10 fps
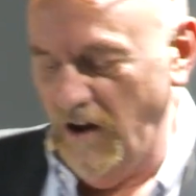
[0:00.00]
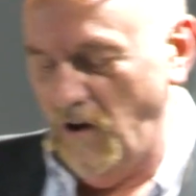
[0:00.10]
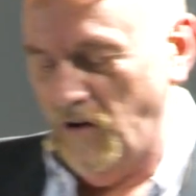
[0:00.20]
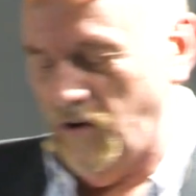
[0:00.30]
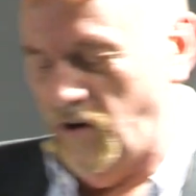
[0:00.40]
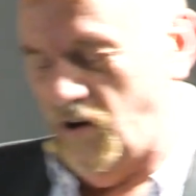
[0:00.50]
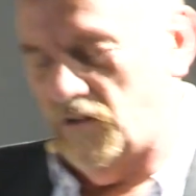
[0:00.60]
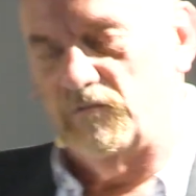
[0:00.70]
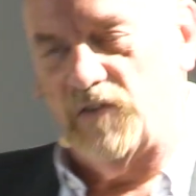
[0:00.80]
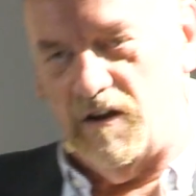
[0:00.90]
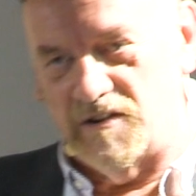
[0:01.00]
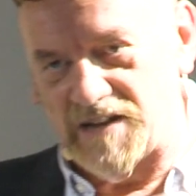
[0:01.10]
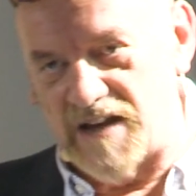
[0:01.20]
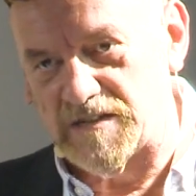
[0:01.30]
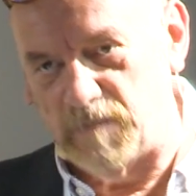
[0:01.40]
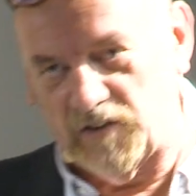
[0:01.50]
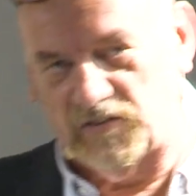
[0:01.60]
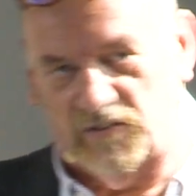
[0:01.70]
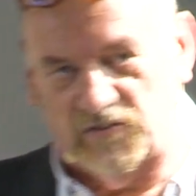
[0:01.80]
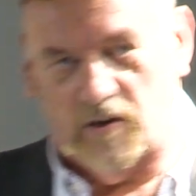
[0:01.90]
on various
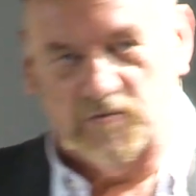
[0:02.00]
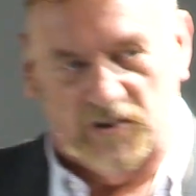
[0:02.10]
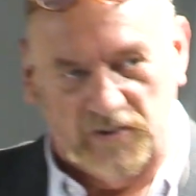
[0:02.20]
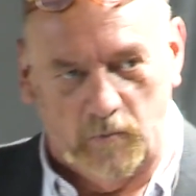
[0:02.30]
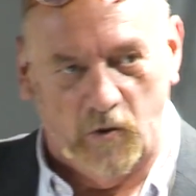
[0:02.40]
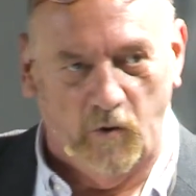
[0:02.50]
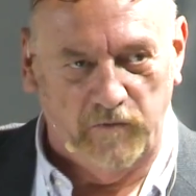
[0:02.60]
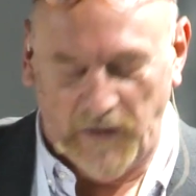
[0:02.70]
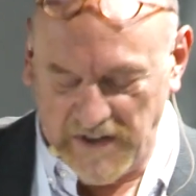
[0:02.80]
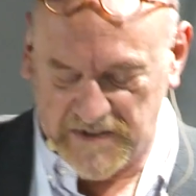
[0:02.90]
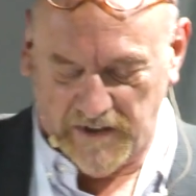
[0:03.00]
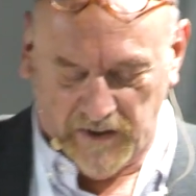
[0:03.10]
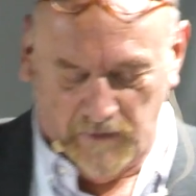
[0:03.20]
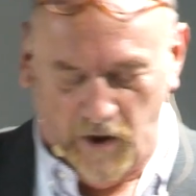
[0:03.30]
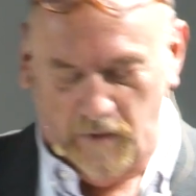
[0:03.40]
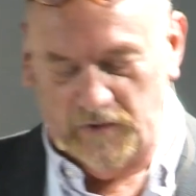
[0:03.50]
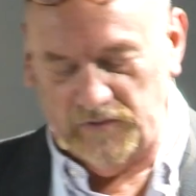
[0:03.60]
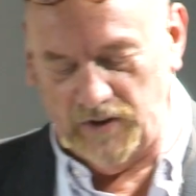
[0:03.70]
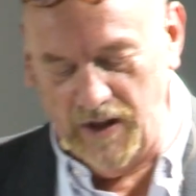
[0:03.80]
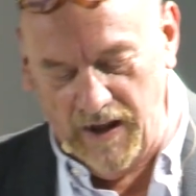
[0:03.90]
aspects of the subject that we're all facing at the moment,